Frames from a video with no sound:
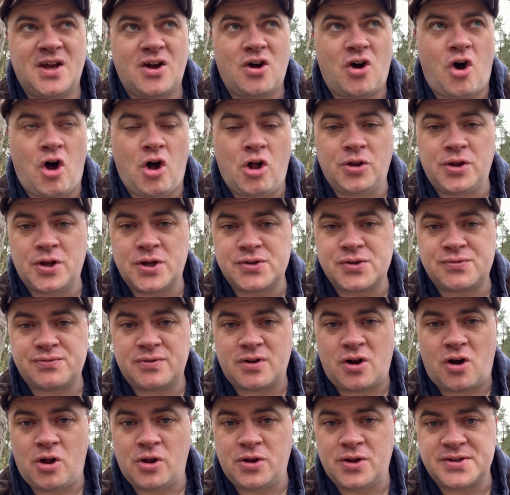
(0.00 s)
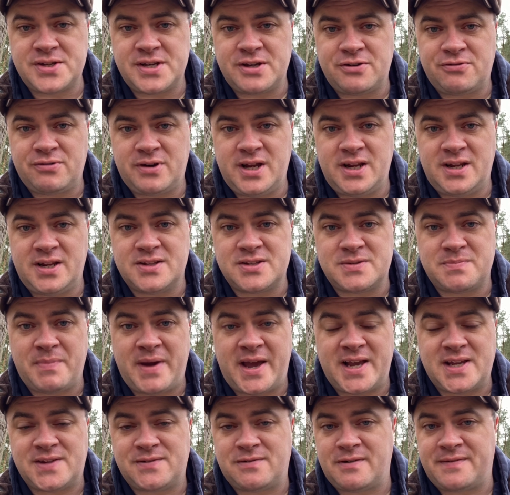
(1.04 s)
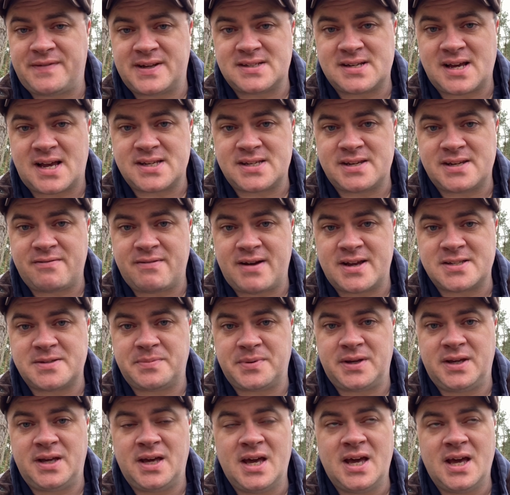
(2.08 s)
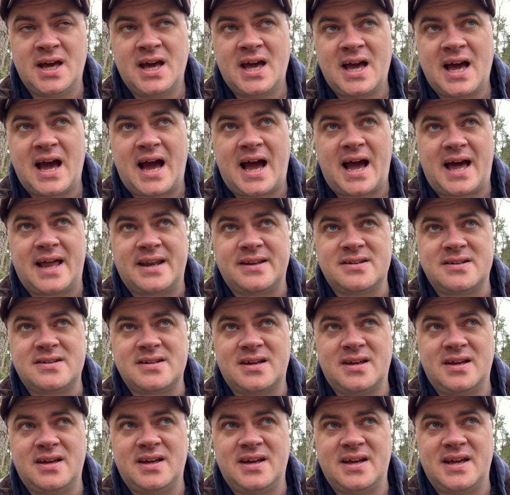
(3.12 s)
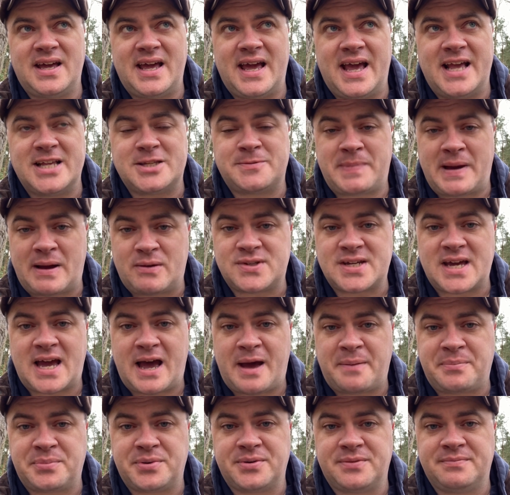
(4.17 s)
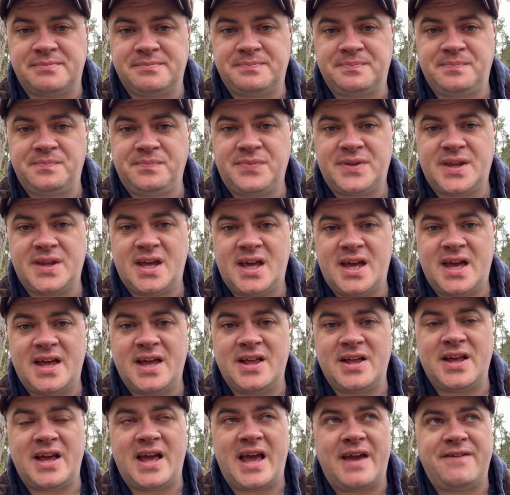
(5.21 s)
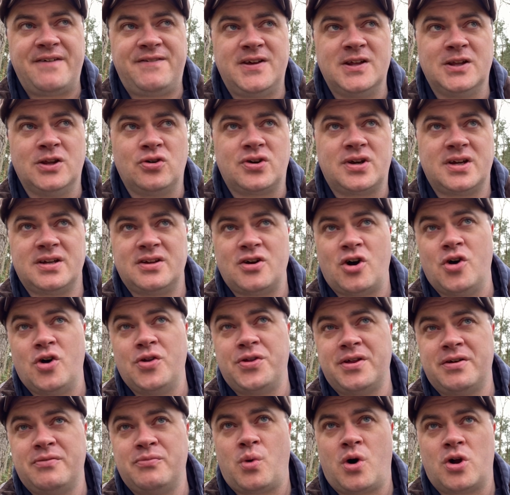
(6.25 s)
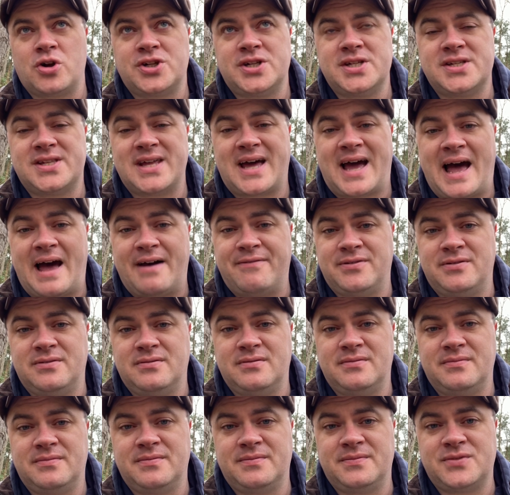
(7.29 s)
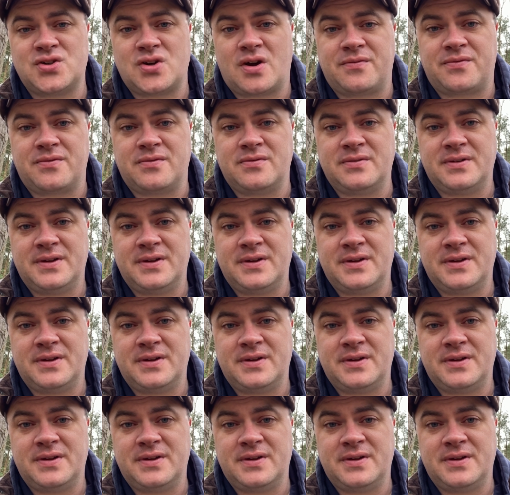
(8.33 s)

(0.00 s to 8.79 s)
All those ingredients makes for a fantastic recipe, and it's bound to happen. If you look at other watches that haven't sort of